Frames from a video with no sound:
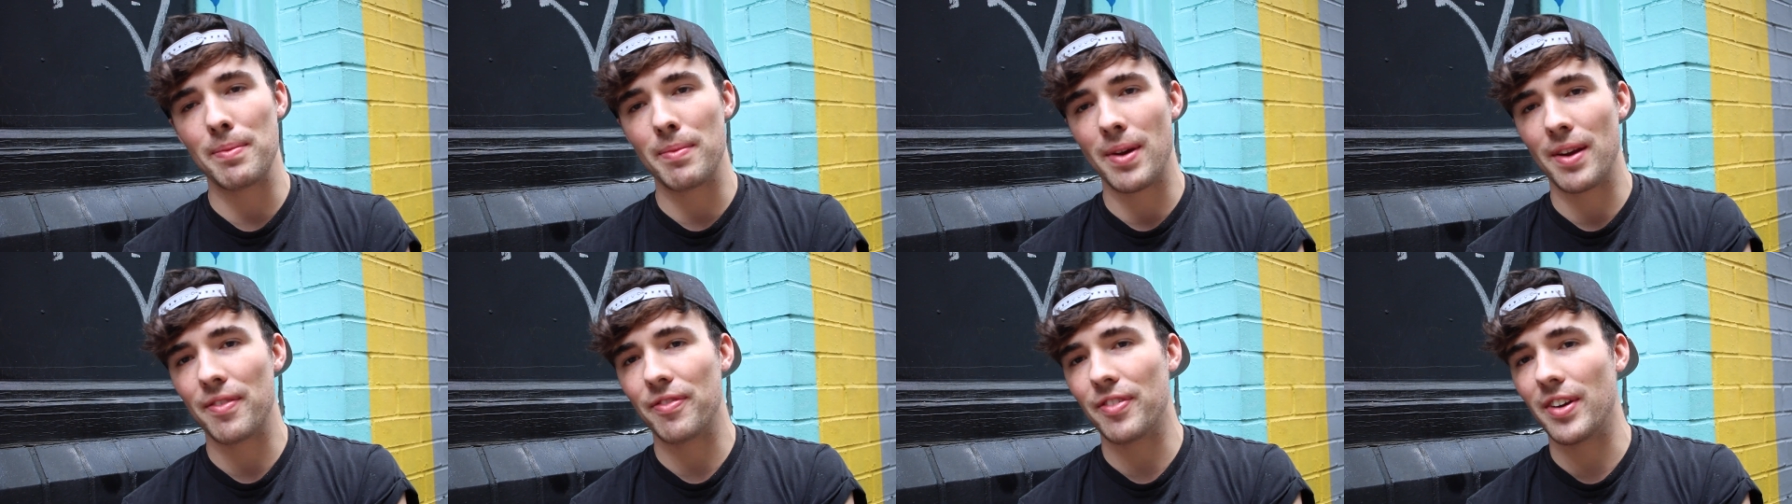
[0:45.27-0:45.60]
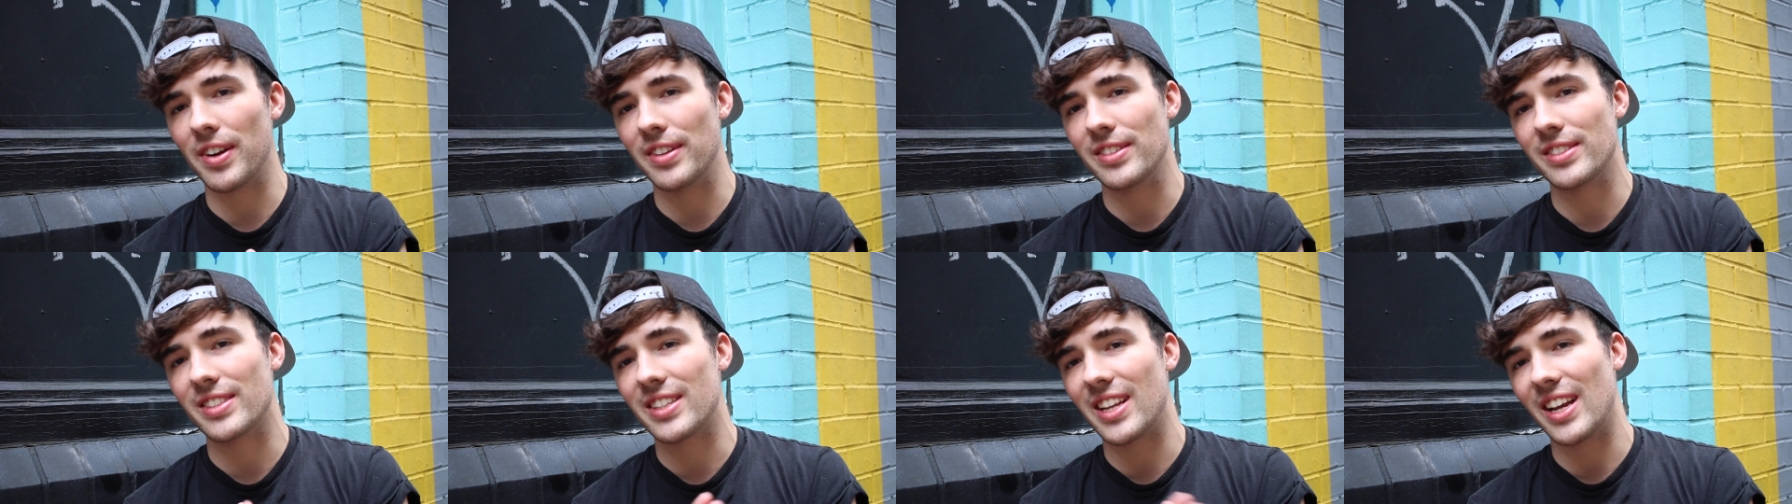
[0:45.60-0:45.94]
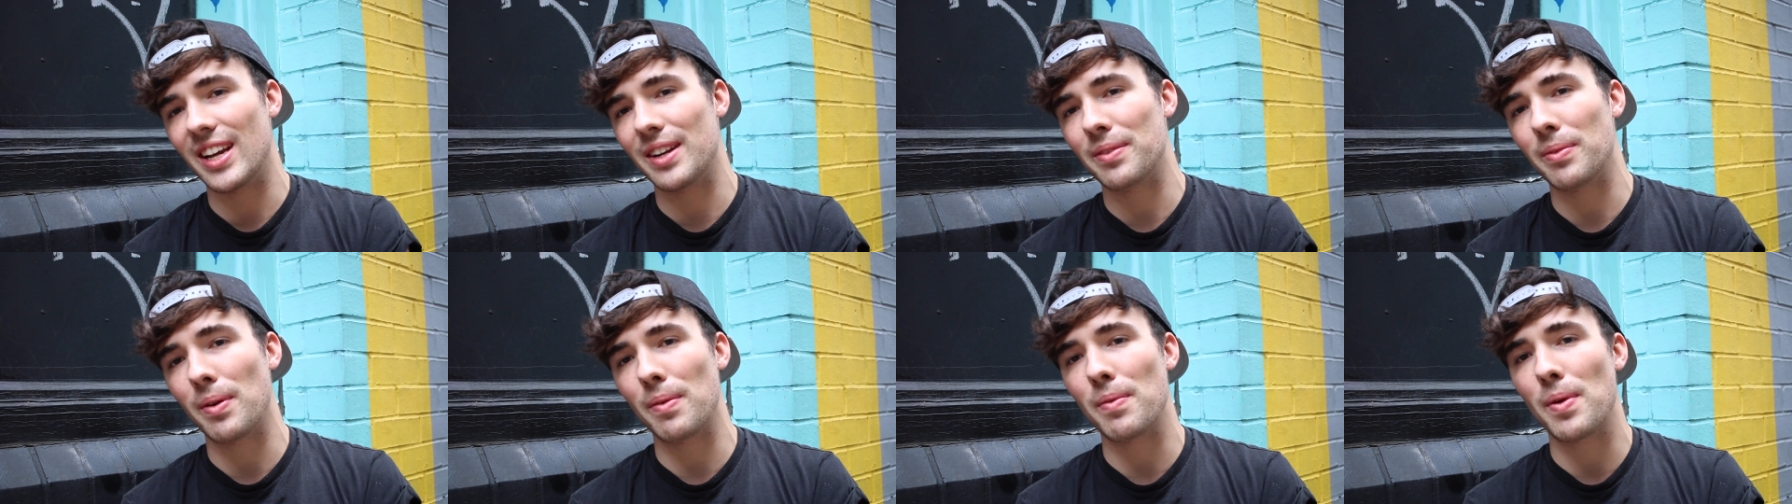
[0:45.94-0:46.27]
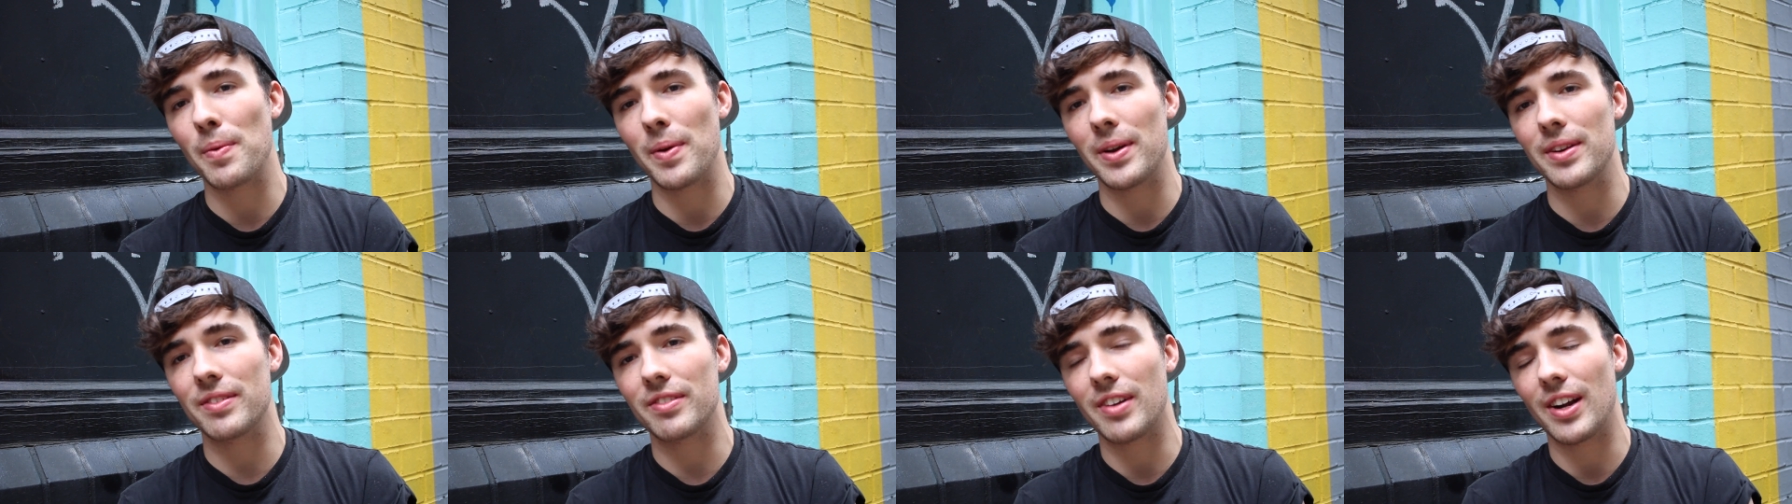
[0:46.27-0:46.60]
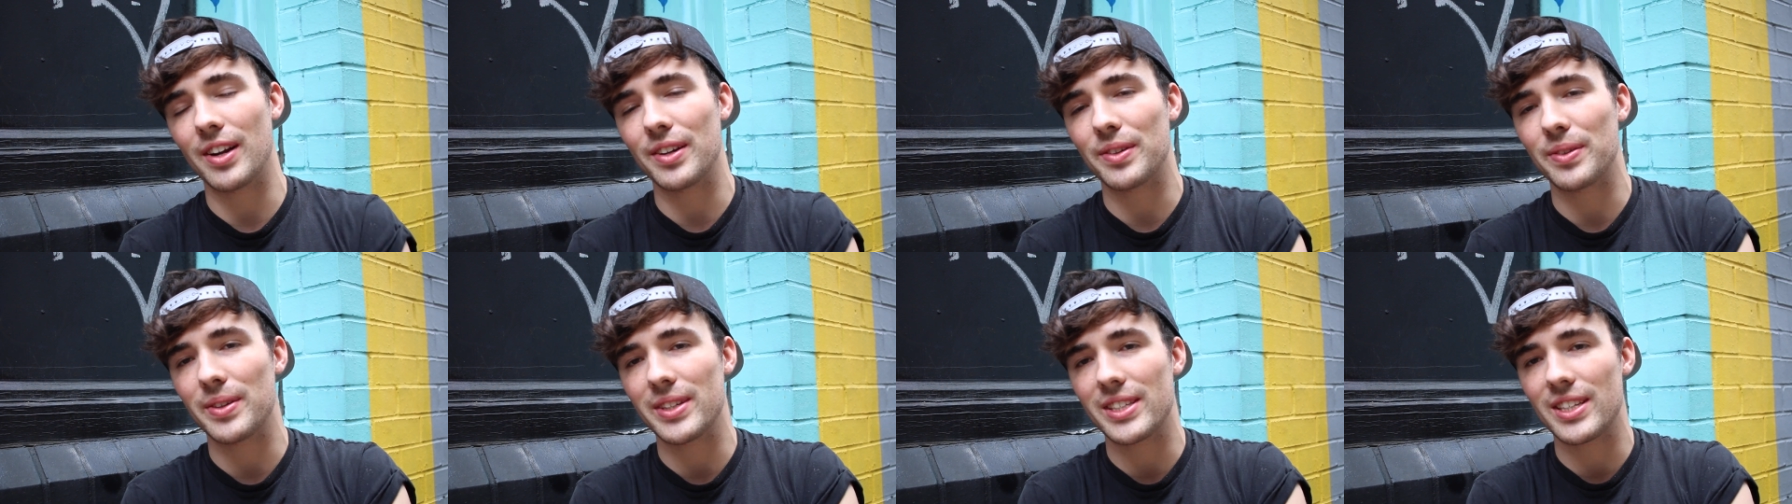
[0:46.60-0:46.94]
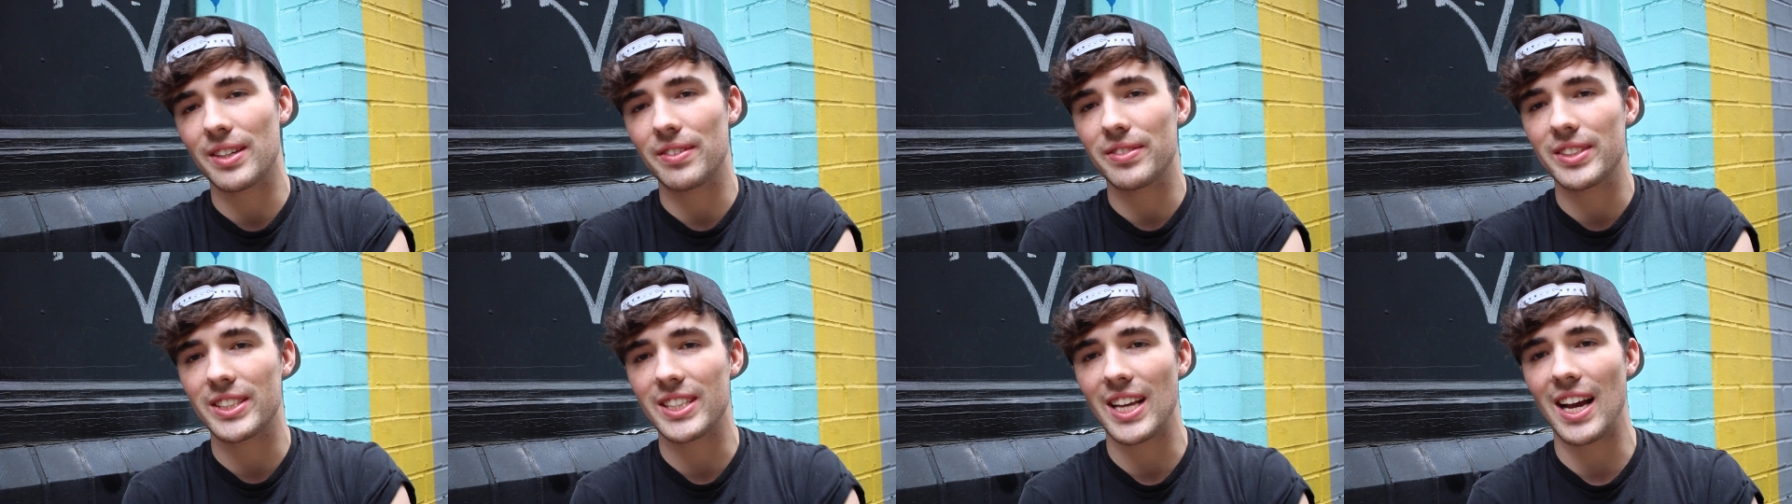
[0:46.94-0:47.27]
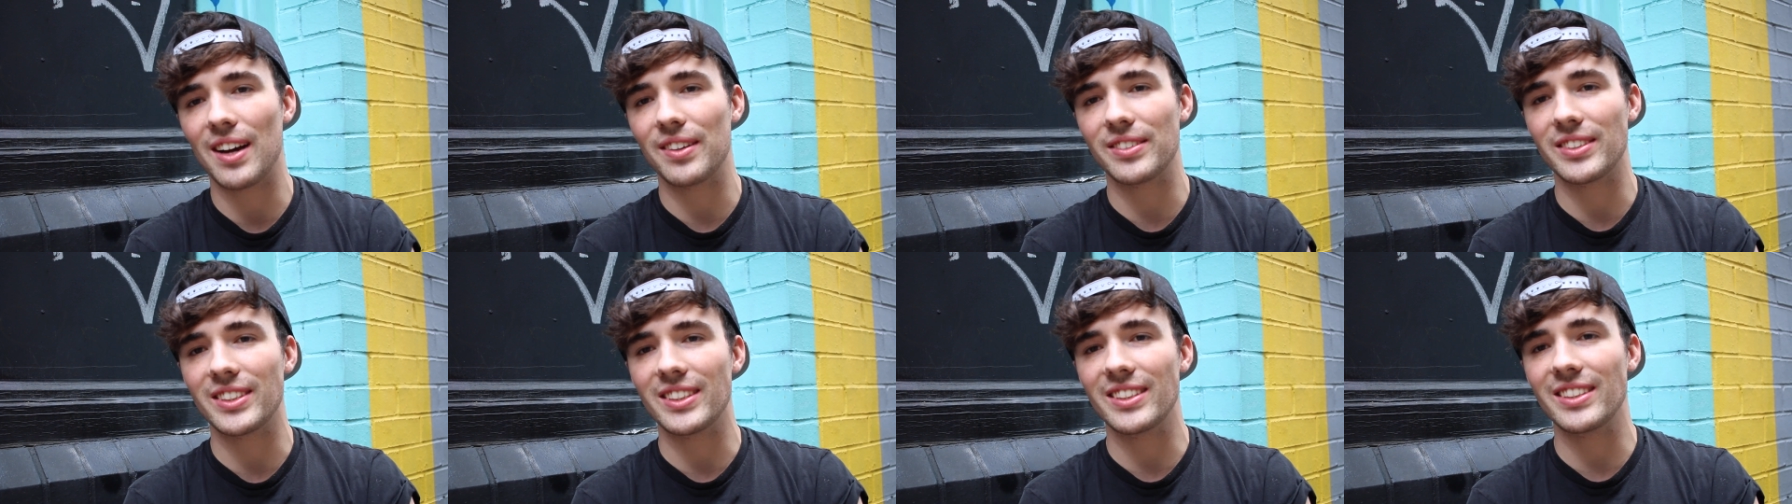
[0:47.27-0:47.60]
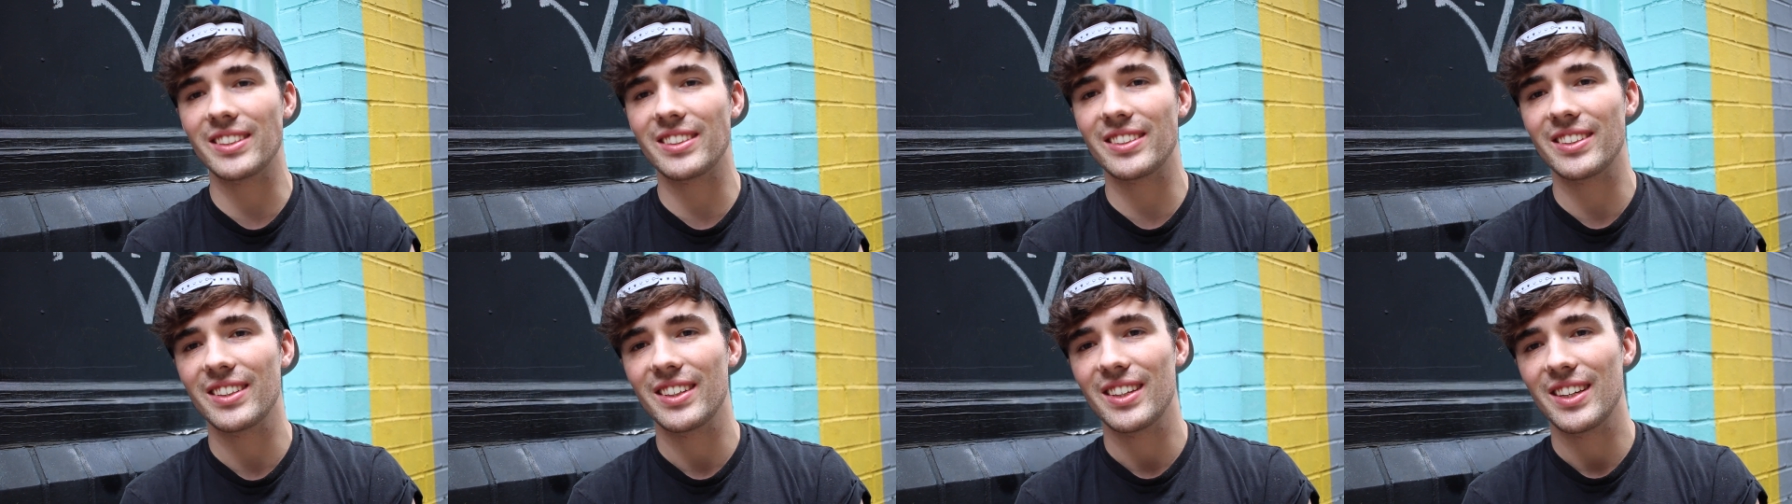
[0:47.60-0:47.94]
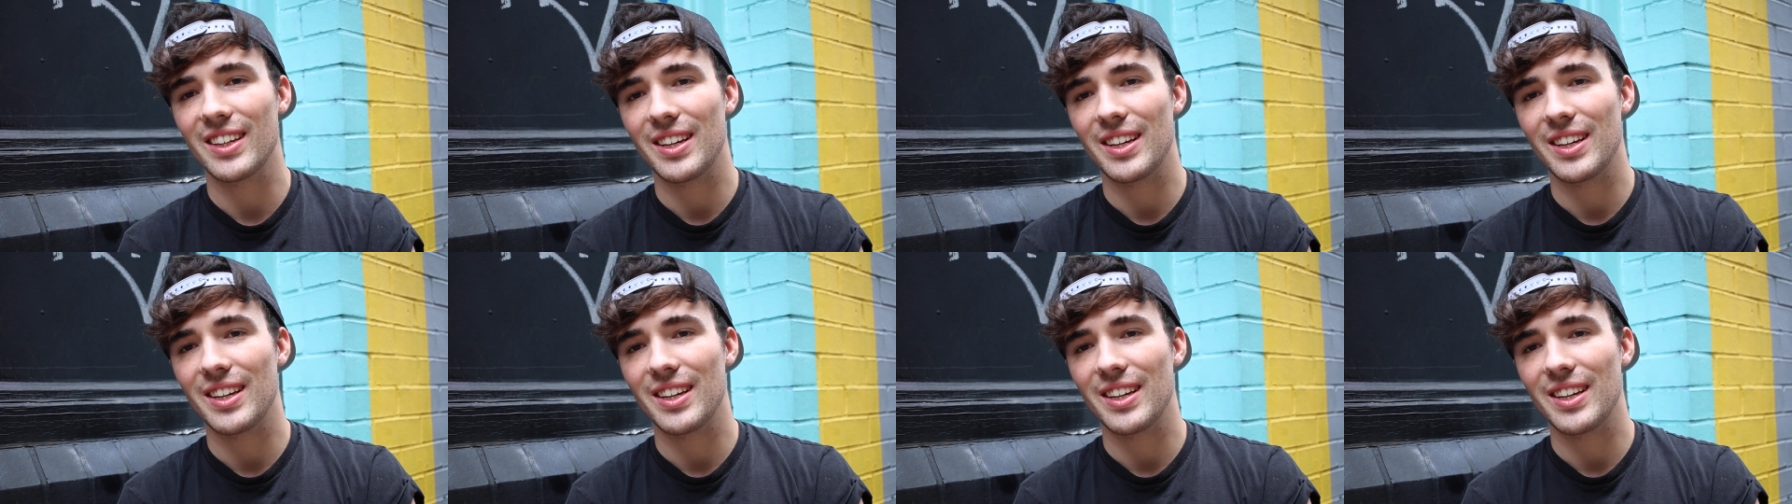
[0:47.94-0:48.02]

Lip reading: and my friends did when we went around to each other's houses.